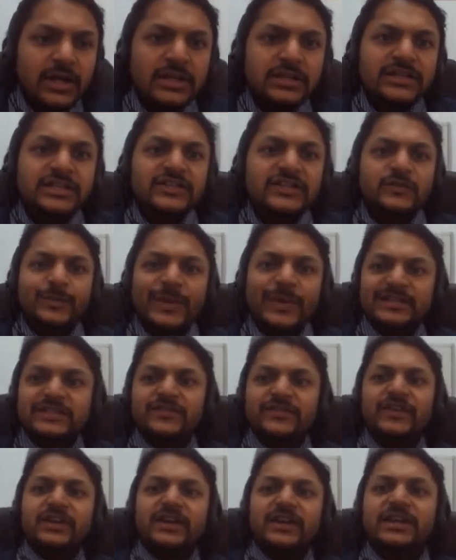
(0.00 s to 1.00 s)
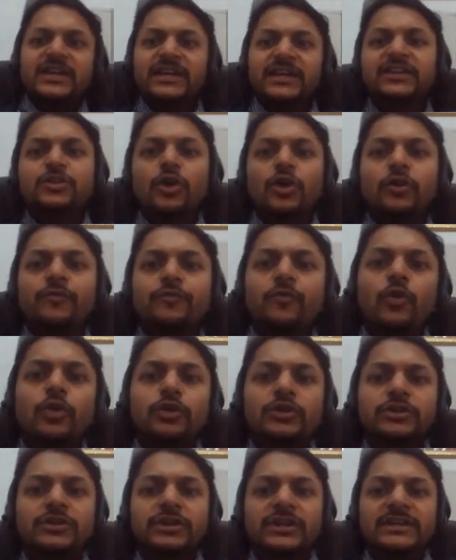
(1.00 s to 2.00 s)
The specific heat of
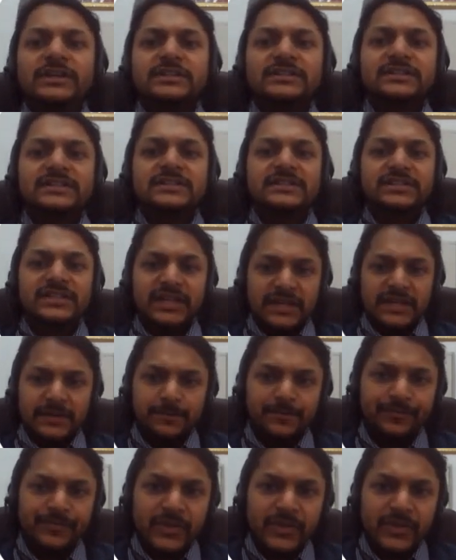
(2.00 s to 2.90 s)
water is C.